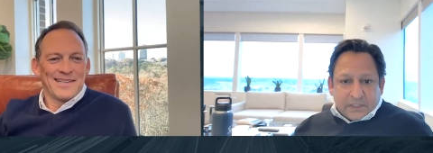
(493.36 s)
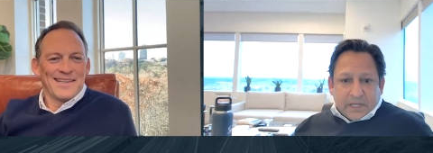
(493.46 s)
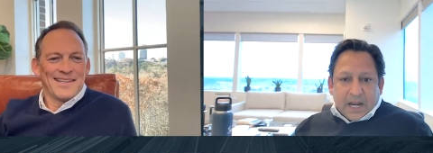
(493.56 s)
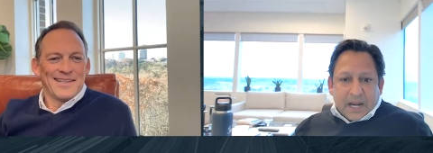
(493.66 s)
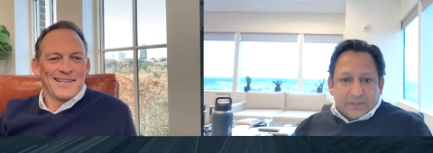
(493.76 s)
Speaker 1: to the
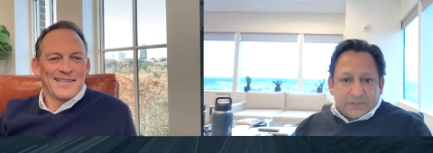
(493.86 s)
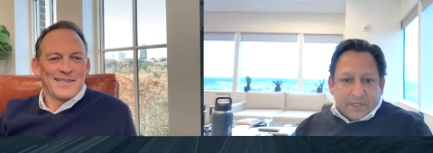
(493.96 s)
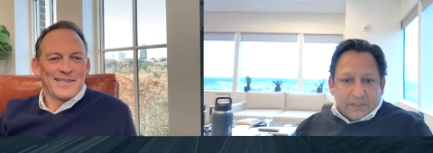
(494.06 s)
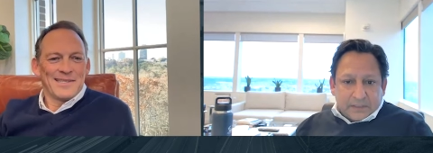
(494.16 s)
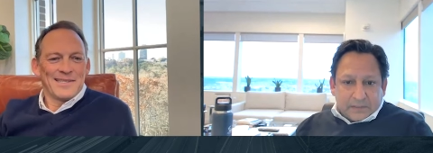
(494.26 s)
house right
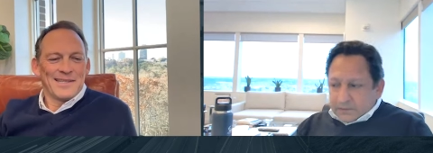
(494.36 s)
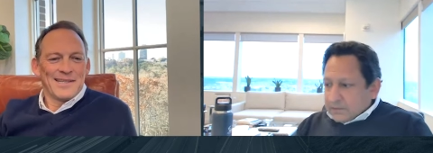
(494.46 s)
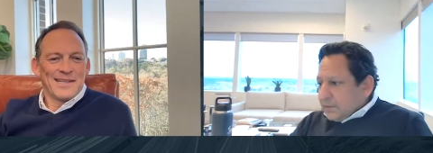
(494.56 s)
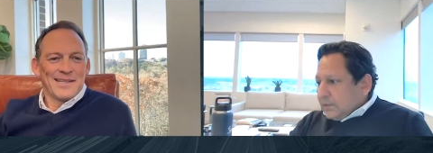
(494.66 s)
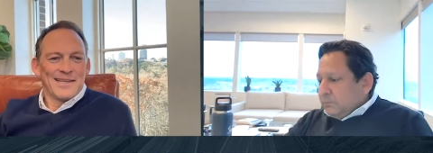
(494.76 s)
like you
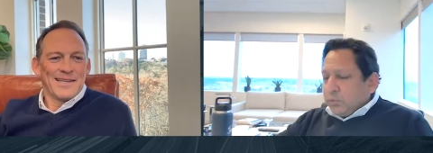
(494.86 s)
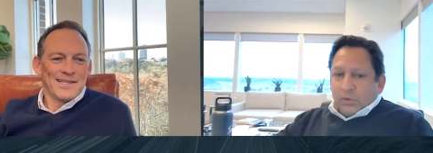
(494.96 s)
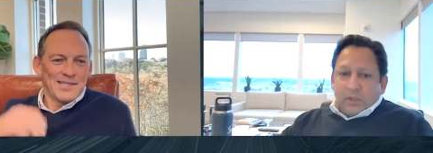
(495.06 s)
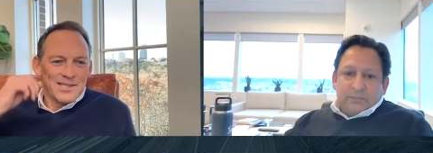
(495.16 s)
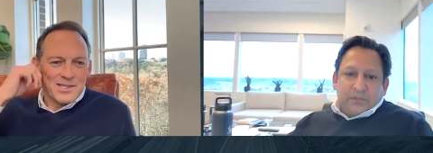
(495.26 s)
pull
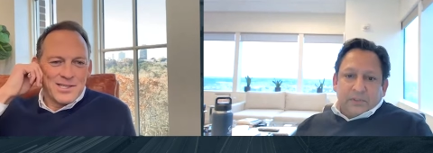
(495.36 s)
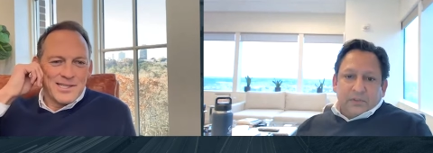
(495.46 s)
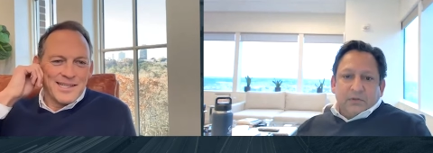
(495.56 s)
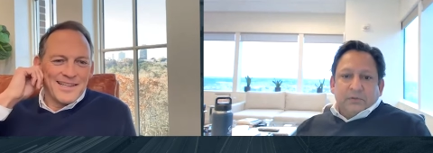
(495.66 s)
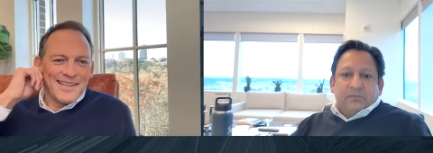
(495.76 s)
up the
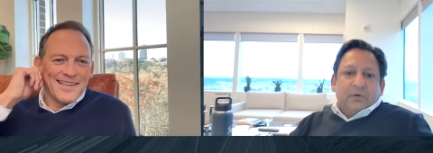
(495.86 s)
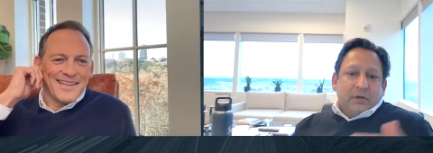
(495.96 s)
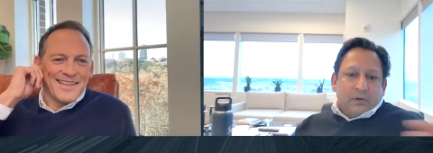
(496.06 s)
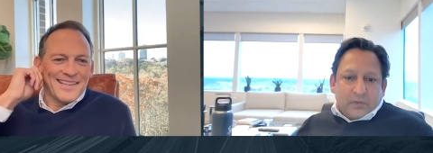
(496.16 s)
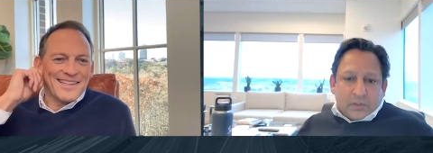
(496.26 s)
linoleum flooring,
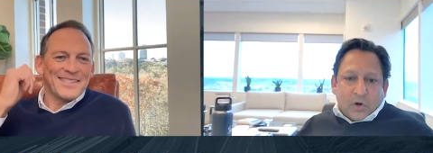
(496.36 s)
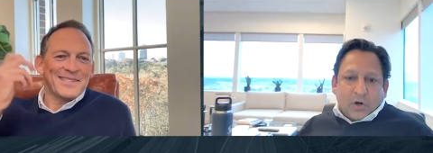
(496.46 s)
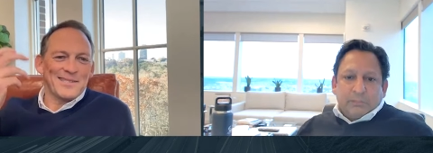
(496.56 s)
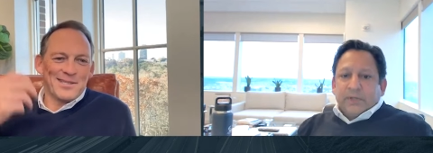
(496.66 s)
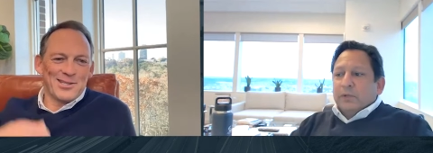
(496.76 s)
all the
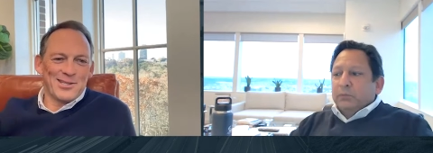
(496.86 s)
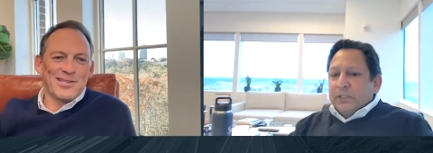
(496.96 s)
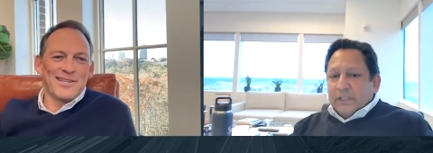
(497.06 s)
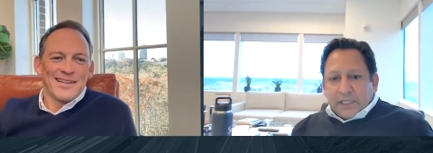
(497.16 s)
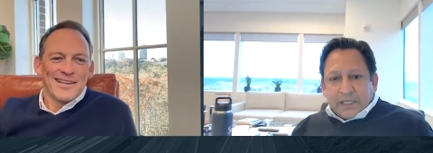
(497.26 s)
carpeting. We'd
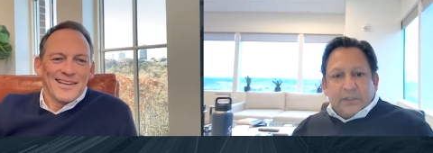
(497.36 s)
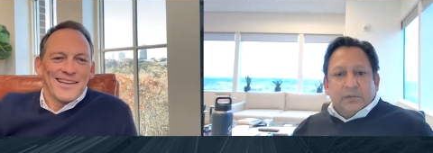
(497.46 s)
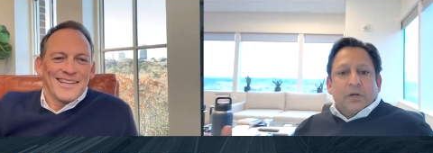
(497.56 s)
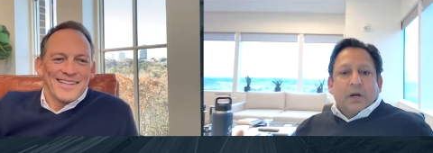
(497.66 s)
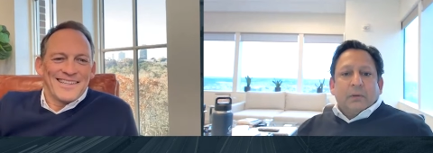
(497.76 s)
lay new
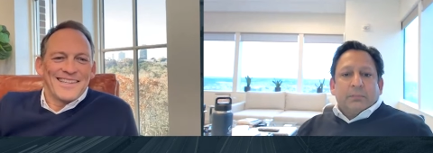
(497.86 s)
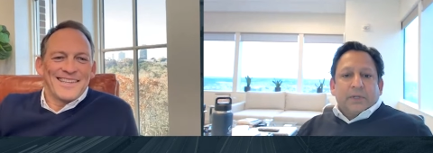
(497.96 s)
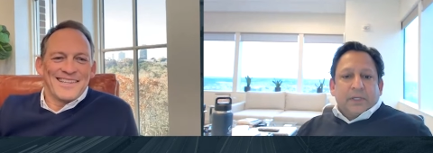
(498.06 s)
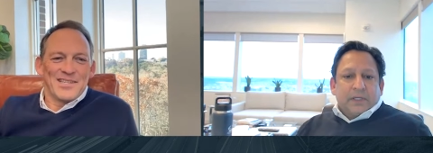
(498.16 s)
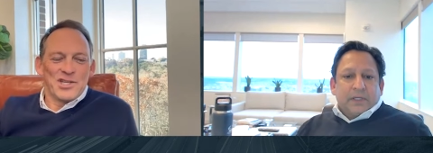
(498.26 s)

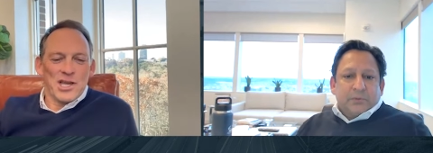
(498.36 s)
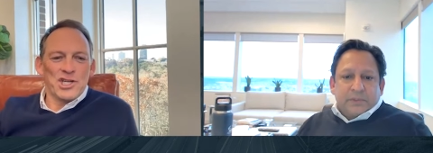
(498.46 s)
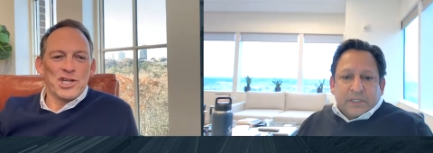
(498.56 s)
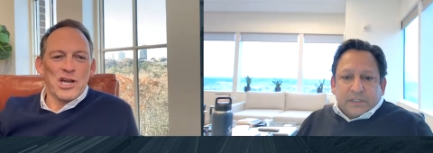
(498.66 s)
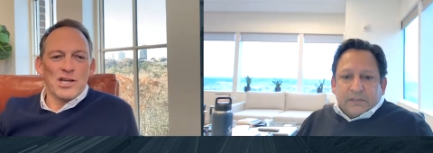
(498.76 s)
carpeting.
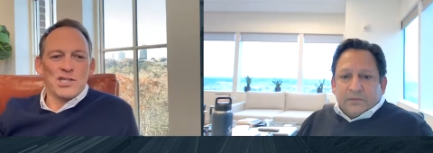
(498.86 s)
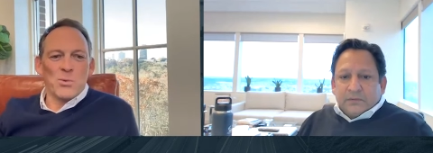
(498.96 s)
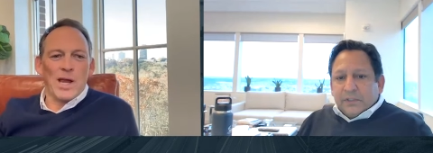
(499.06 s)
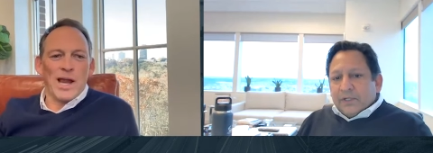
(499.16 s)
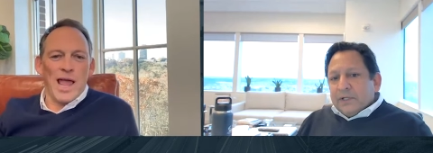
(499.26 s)
Desha
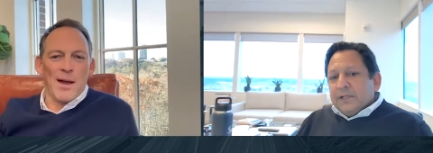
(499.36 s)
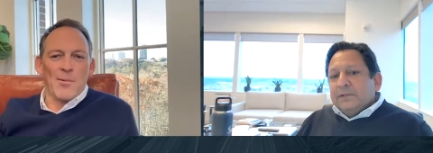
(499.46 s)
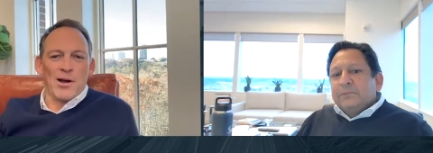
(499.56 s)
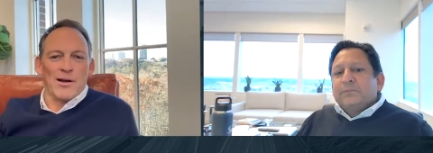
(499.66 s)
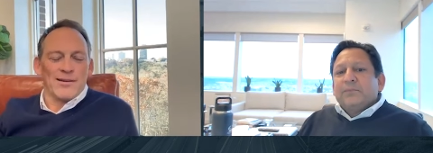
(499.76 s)
Speaker 2: swinging a
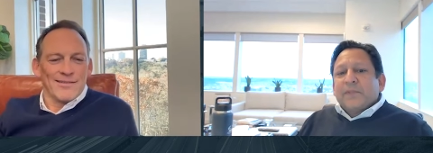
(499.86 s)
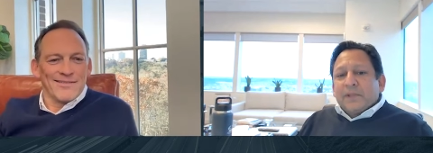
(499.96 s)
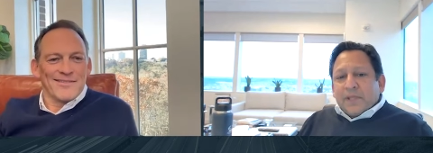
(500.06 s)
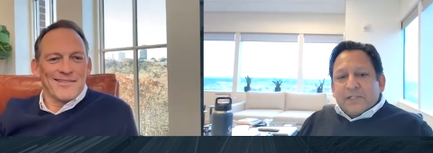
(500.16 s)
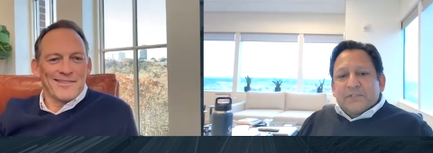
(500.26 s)
hammer.
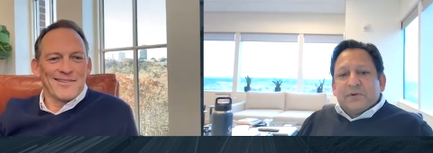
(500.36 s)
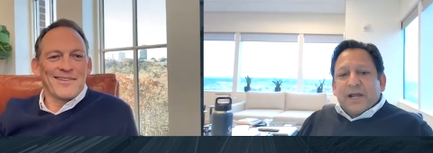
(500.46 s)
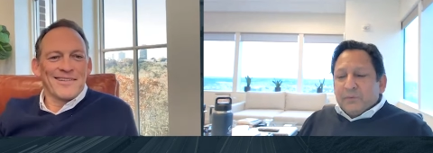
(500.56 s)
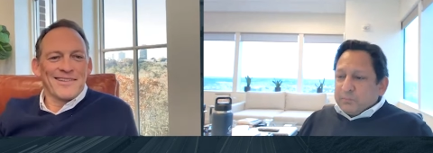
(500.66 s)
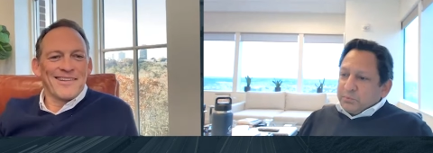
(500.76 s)
Speaker 1: That's
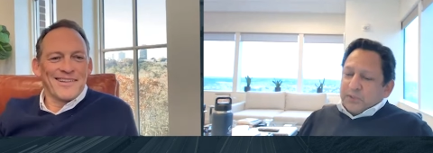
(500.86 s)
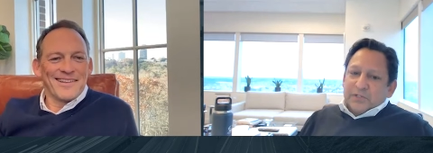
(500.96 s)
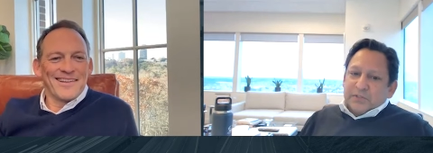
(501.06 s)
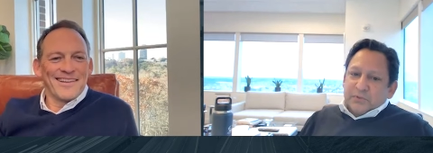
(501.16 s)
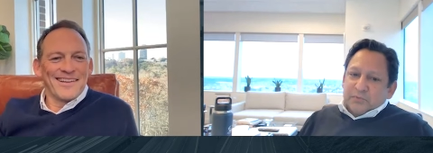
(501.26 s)
right. We put on
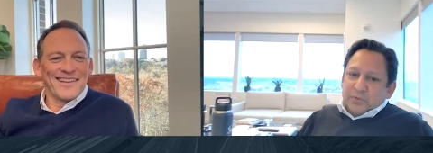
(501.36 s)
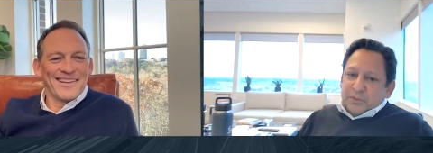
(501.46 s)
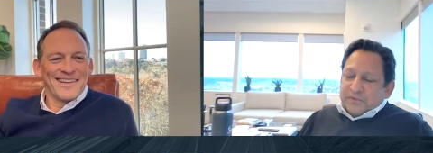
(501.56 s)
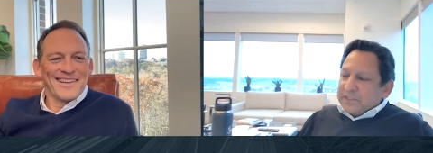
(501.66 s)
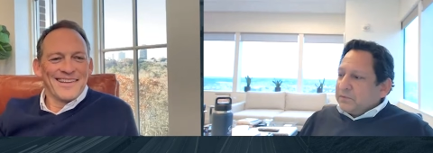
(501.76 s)
new
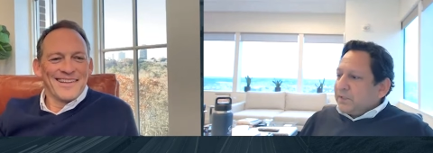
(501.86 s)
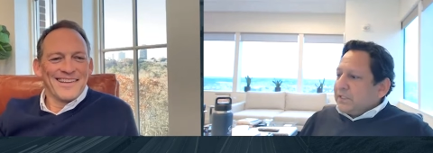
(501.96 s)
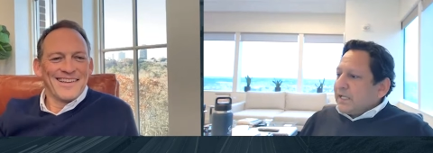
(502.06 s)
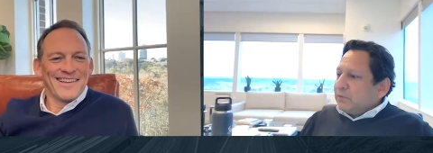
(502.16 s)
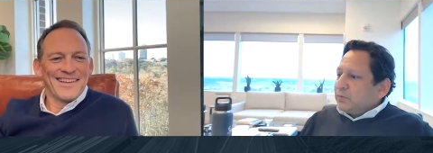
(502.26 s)
roofs. You know, my
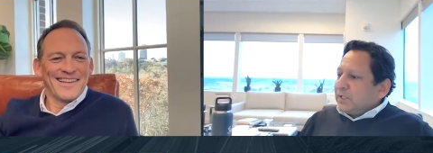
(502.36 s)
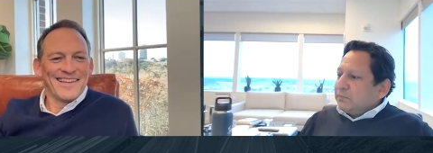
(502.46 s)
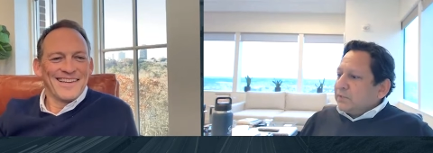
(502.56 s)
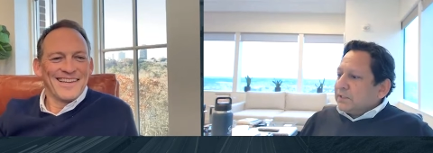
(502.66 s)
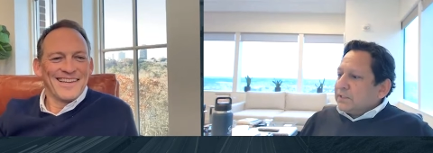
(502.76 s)
dad would let
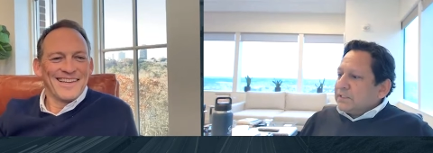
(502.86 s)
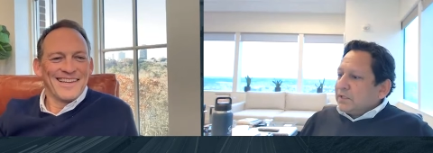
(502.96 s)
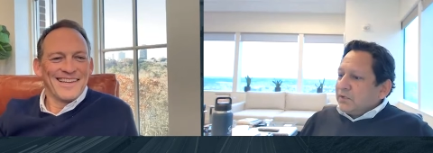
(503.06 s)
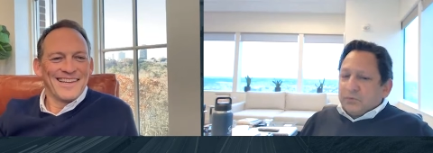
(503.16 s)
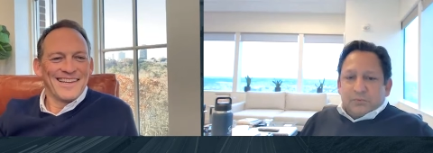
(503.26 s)
me at least get
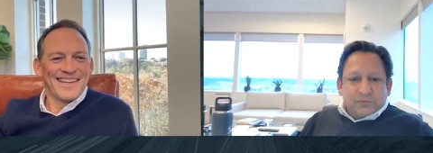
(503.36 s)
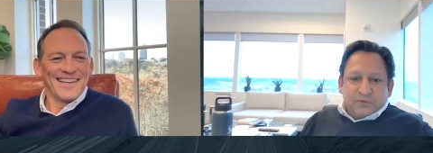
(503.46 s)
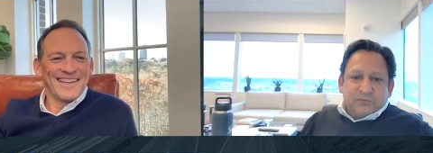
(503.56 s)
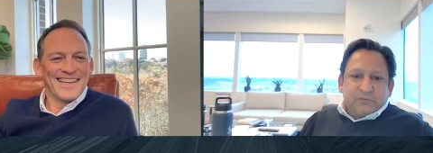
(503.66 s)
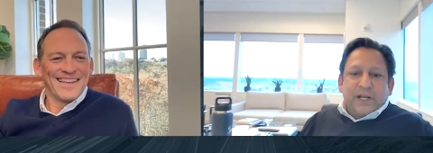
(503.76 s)
on the roof of
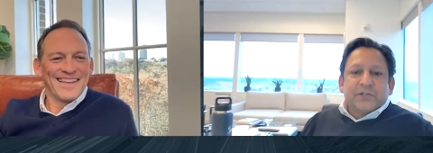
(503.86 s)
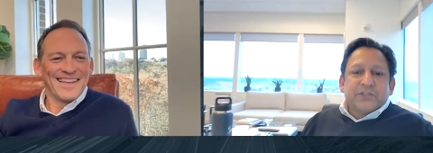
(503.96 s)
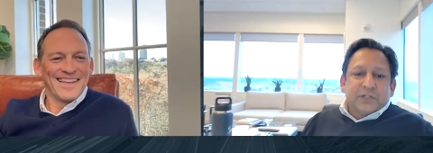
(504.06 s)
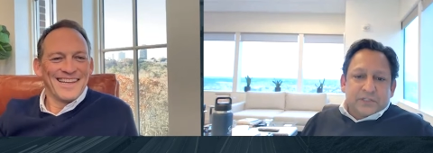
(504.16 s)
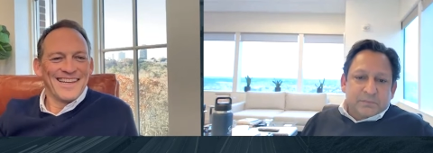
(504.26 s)

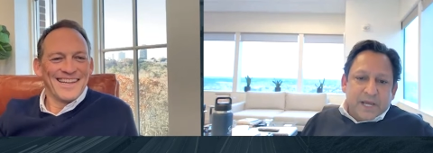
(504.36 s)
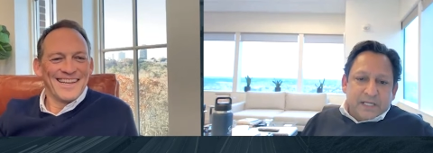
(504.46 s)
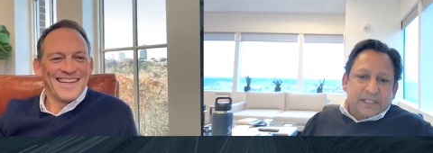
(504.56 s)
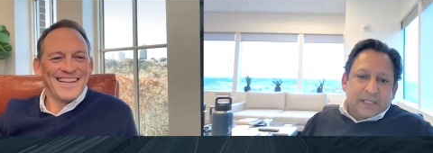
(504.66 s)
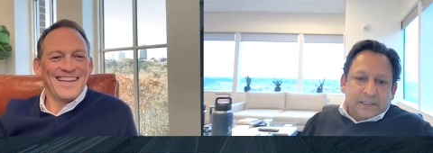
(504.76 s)
ranchers back
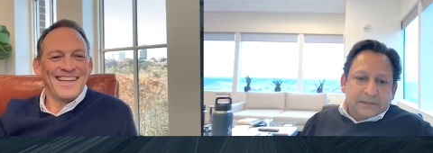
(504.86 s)
then.